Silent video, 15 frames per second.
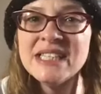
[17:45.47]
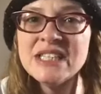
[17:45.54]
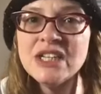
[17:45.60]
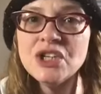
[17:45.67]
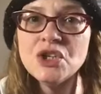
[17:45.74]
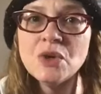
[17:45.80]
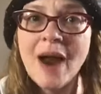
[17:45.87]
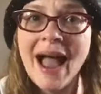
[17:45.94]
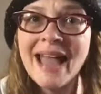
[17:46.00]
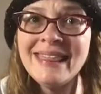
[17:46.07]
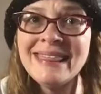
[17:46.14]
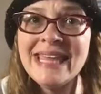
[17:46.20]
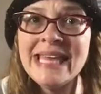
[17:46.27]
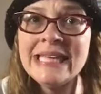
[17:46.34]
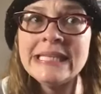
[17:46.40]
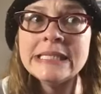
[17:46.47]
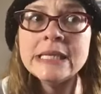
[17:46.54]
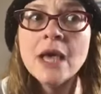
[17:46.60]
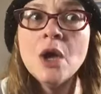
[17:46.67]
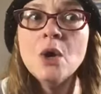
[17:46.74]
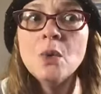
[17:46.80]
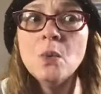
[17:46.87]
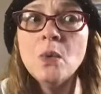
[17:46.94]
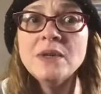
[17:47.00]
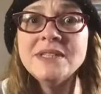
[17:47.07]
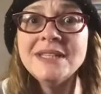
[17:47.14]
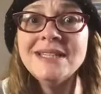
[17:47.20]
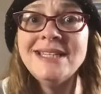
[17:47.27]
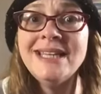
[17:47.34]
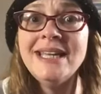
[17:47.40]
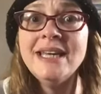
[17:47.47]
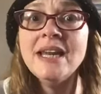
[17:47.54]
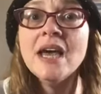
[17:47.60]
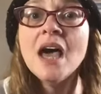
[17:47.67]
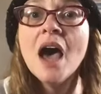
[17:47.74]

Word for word: to try things was Indeed.